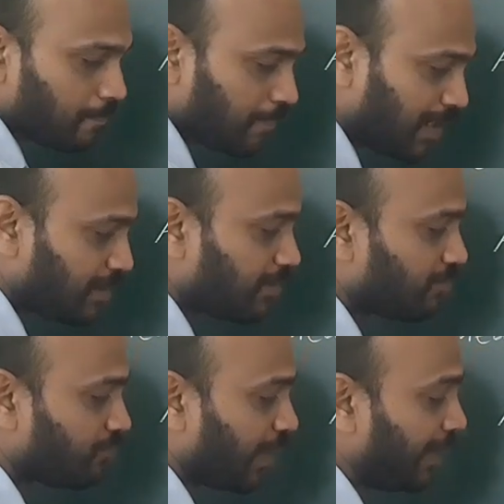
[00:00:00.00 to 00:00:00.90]

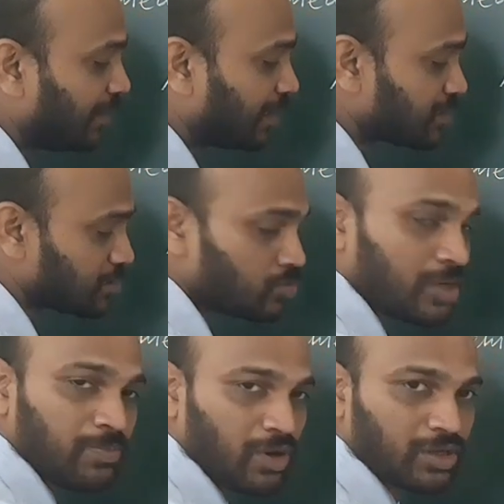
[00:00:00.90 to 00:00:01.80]
but 5 does
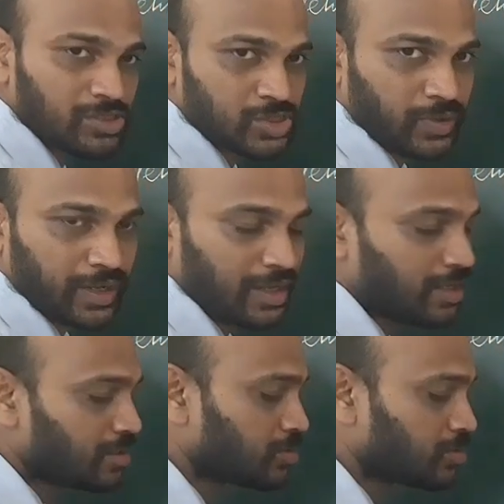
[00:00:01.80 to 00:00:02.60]
not belong to A.